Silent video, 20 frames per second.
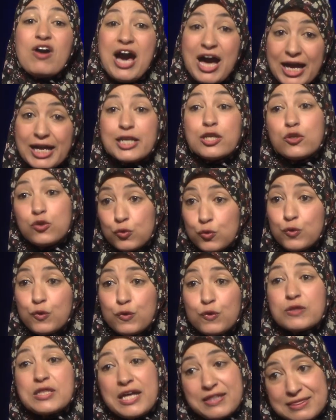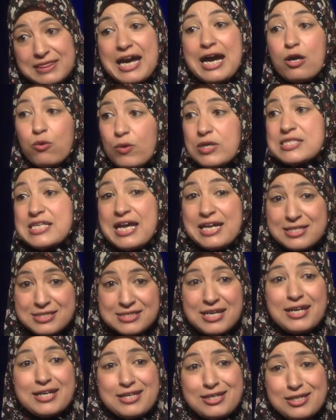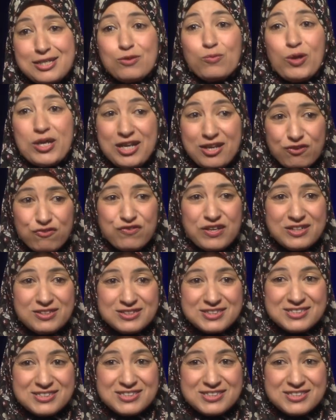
I knew that that was anxiety, what I felt.